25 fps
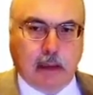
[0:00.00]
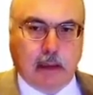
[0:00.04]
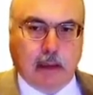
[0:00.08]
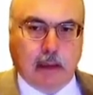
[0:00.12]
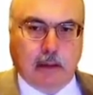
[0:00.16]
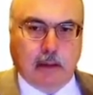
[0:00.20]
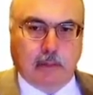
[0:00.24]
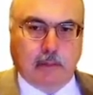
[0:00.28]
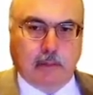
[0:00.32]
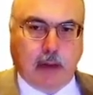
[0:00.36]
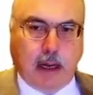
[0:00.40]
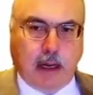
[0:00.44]

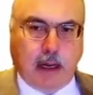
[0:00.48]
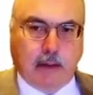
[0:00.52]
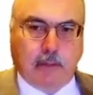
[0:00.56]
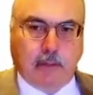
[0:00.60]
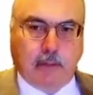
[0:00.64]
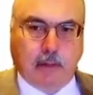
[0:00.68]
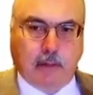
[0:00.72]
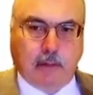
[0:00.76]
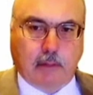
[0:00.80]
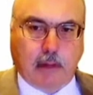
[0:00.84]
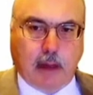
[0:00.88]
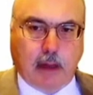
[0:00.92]

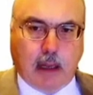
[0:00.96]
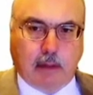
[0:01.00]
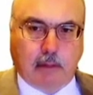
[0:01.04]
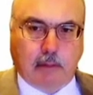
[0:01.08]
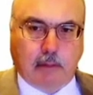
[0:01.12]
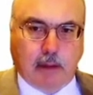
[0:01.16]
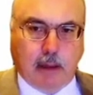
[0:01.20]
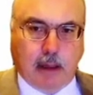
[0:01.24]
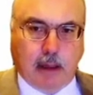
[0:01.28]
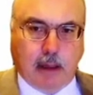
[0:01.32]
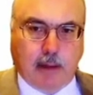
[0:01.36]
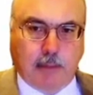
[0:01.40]
states. It's
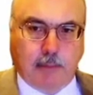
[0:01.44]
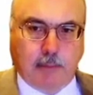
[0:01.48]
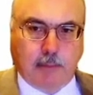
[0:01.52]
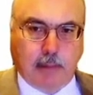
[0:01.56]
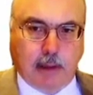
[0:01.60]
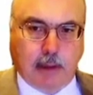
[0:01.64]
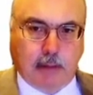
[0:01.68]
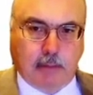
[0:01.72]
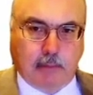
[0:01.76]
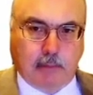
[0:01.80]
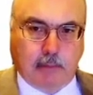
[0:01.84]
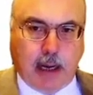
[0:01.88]
got
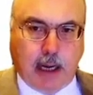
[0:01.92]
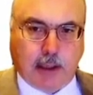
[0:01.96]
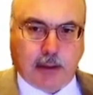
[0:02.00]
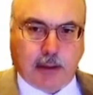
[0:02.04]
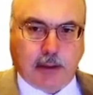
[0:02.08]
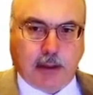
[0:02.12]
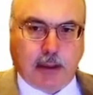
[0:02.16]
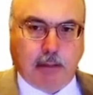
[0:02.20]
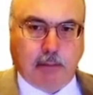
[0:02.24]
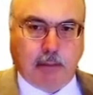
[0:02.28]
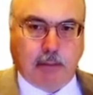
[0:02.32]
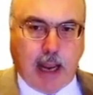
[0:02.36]
it
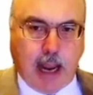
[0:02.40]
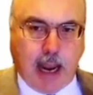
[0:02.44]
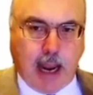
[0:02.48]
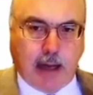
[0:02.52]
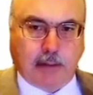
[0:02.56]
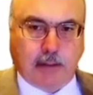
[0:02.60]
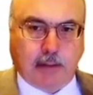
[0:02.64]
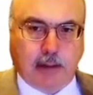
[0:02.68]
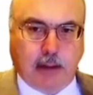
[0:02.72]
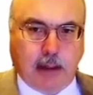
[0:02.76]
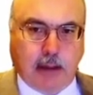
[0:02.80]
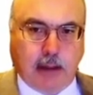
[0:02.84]
actually
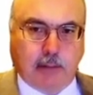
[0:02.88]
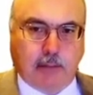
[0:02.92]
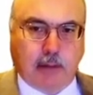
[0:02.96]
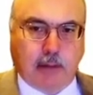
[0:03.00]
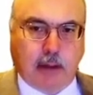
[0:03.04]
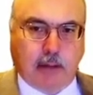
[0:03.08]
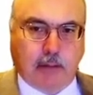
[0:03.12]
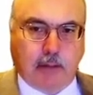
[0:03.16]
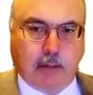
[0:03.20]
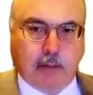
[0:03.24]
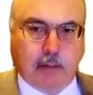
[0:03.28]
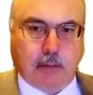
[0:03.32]
acted as
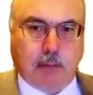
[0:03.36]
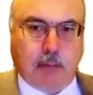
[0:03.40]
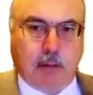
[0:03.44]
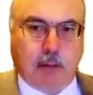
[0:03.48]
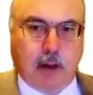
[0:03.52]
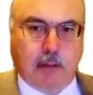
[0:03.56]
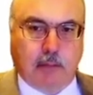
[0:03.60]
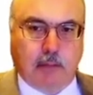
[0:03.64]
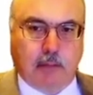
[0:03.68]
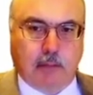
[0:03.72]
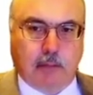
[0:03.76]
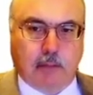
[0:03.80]
a central
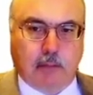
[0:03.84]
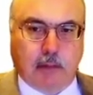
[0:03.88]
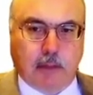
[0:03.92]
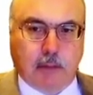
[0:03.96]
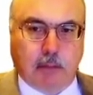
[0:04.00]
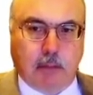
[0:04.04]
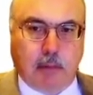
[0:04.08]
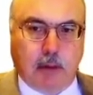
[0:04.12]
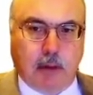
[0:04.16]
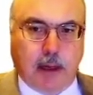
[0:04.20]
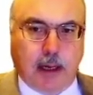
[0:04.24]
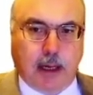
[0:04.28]

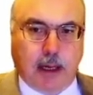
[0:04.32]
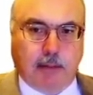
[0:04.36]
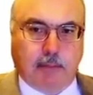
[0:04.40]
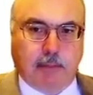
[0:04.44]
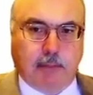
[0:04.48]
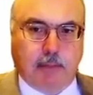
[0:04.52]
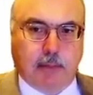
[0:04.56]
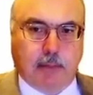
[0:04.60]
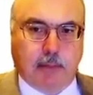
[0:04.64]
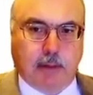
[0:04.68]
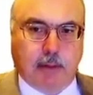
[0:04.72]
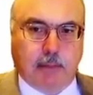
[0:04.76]
processing plant
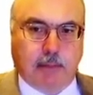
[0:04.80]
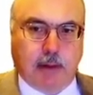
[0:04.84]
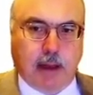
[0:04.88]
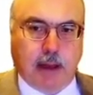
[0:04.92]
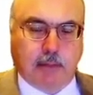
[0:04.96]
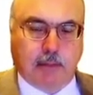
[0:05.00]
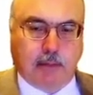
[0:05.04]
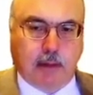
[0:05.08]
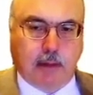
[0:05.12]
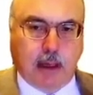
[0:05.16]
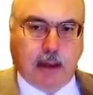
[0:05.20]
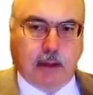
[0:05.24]
for the
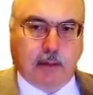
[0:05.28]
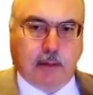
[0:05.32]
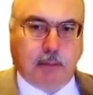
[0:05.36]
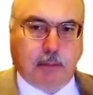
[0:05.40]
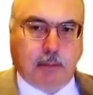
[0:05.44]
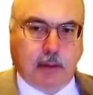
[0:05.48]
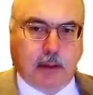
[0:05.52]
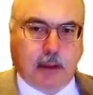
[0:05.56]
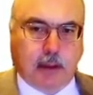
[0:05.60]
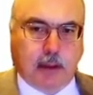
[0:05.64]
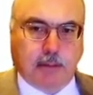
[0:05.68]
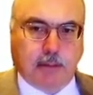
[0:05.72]
Vasquez
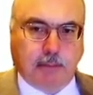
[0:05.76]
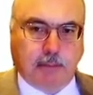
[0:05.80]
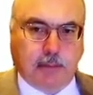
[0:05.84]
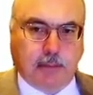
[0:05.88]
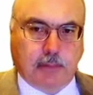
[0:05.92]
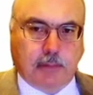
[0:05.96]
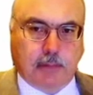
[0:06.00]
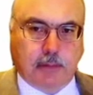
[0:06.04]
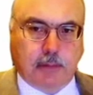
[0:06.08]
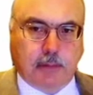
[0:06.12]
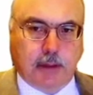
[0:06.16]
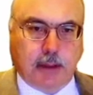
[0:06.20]
production
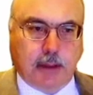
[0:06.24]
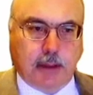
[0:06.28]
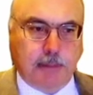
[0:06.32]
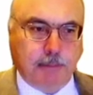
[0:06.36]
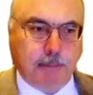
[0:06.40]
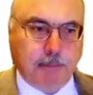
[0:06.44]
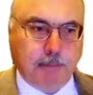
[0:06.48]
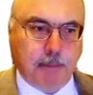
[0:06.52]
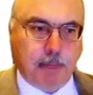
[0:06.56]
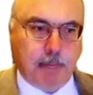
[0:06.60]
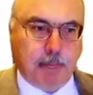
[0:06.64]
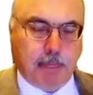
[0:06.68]
facility
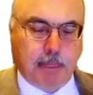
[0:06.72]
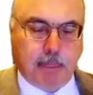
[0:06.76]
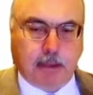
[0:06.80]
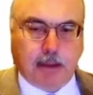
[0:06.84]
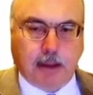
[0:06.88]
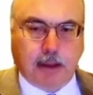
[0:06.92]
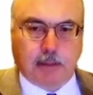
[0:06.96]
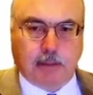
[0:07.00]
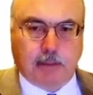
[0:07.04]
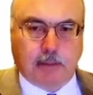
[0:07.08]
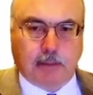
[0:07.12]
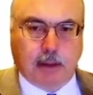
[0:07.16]

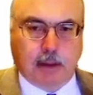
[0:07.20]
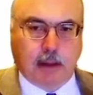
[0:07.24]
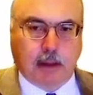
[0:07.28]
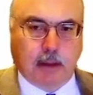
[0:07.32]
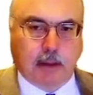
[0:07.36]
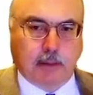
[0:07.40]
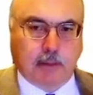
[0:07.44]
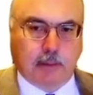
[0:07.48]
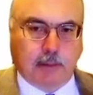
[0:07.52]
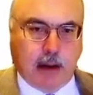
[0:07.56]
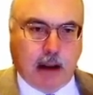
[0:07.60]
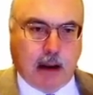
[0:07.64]
that
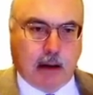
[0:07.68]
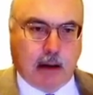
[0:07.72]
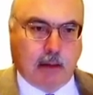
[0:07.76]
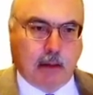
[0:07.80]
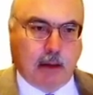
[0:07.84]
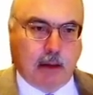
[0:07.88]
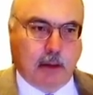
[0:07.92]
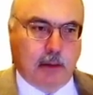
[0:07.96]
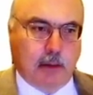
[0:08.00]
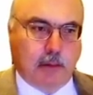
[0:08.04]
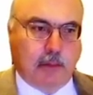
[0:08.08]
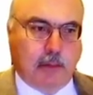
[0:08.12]
is now
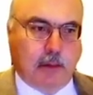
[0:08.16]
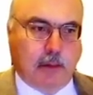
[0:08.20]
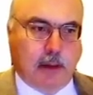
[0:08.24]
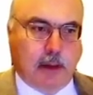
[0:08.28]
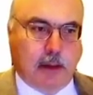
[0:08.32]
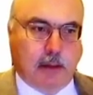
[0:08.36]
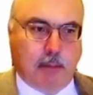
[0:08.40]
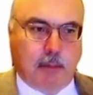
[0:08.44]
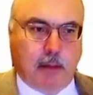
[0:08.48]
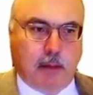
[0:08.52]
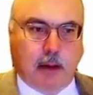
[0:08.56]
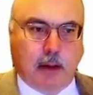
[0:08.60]
closed and
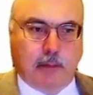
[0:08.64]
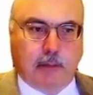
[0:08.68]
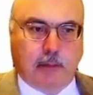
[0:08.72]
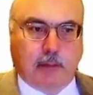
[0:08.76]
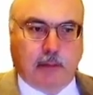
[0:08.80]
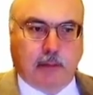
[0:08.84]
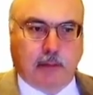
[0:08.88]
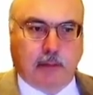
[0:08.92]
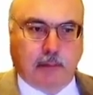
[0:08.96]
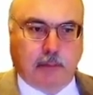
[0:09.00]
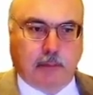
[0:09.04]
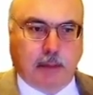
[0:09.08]
in the
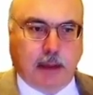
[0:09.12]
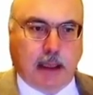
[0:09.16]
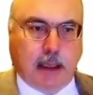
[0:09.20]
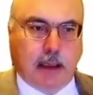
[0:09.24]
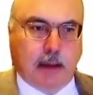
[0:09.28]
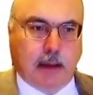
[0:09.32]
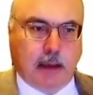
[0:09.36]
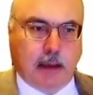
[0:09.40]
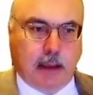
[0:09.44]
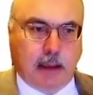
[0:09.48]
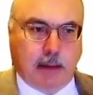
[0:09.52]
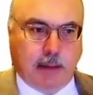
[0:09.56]
process of
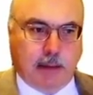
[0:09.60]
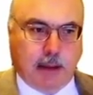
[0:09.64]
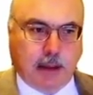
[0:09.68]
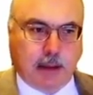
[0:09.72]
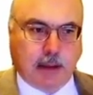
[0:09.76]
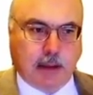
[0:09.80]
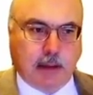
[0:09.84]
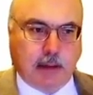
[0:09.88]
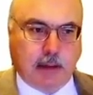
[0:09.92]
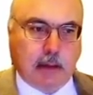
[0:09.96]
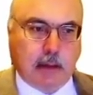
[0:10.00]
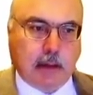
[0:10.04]
being
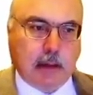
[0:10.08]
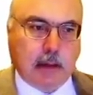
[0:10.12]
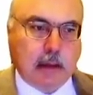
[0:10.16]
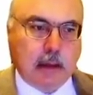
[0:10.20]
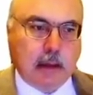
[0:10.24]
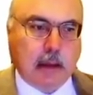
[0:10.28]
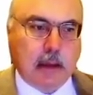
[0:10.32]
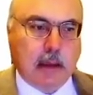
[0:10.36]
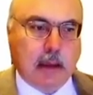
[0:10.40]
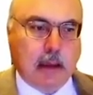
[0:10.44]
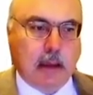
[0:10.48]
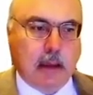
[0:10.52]
decommissioned.
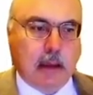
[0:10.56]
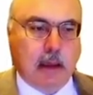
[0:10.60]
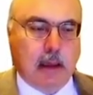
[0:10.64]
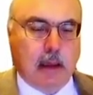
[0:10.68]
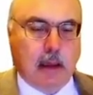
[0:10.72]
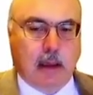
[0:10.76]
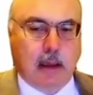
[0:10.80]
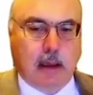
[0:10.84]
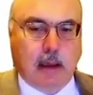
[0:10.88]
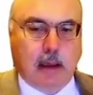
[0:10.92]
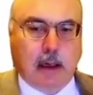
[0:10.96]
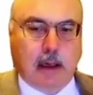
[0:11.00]

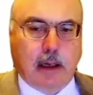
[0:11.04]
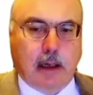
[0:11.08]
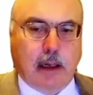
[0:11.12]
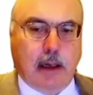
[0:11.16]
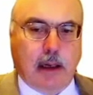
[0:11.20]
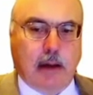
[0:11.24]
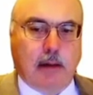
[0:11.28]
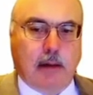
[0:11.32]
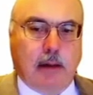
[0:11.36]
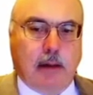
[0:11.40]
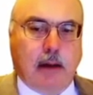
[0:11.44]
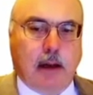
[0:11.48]
And
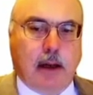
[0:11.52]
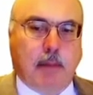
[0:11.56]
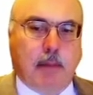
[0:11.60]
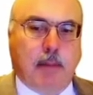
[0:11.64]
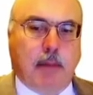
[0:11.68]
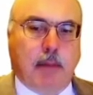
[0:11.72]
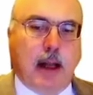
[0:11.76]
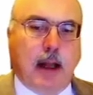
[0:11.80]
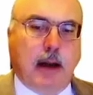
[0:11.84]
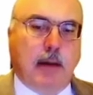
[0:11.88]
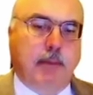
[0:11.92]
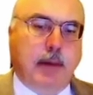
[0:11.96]
then on the
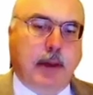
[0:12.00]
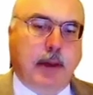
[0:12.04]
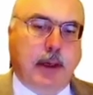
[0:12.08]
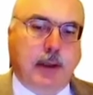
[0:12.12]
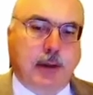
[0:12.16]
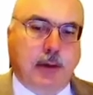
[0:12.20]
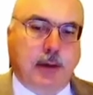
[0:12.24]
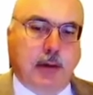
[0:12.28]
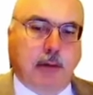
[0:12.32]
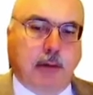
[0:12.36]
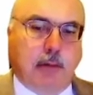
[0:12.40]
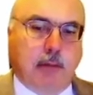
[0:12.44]
bottom
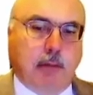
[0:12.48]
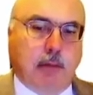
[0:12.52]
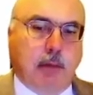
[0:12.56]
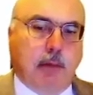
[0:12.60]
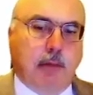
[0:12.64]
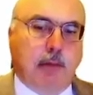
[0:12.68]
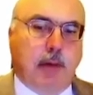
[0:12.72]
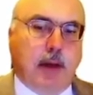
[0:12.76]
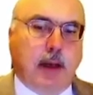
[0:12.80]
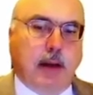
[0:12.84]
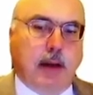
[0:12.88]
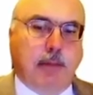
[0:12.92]
picture is the
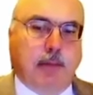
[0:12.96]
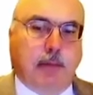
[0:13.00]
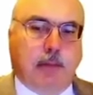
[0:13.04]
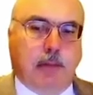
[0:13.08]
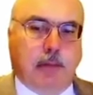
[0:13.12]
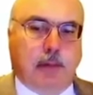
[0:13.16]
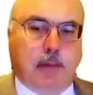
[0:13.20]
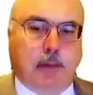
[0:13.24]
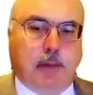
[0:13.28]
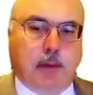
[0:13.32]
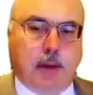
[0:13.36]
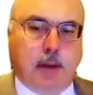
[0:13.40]
Rosita
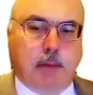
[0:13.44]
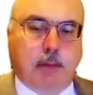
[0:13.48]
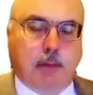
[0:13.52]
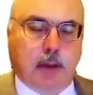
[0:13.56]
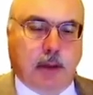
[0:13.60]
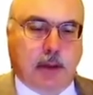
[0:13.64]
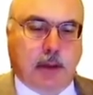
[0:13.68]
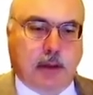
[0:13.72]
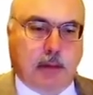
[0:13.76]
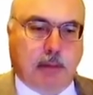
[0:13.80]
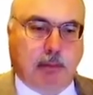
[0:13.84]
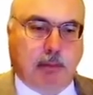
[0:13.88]
facility,
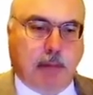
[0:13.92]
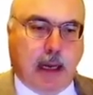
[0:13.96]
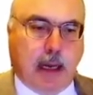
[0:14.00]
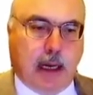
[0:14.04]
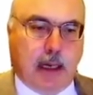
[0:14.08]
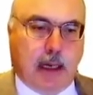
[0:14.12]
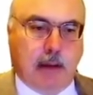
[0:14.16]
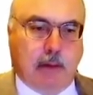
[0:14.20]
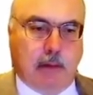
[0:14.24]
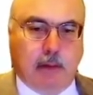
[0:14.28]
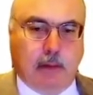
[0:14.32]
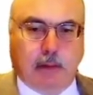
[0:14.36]
which
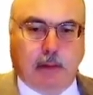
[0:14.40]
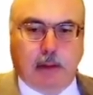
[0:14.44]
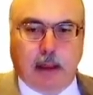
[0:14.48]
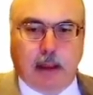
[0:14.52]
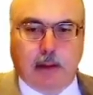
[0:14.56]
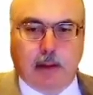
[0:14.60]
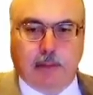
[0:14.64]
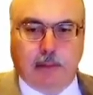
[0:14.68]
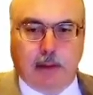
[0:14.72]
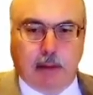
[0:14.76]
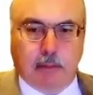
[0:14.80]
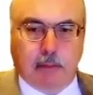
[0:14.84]
back in
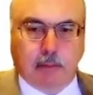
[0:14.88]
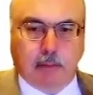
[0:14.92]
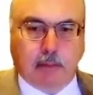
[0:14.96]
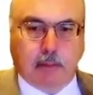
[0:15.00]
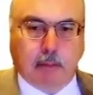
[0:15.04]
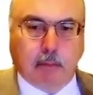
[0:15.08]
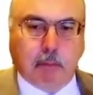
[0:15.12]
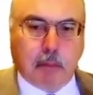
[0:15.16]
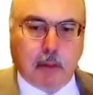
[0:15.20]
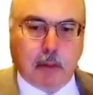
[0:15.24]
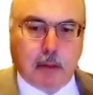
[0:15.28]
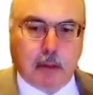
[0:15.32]
2008 was
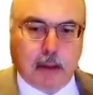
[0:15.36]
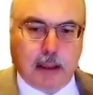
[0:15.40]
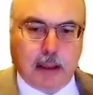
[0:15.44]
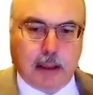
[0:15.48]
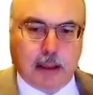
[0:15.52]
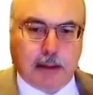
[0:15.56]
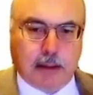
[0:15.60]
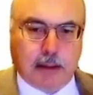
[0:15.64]
completely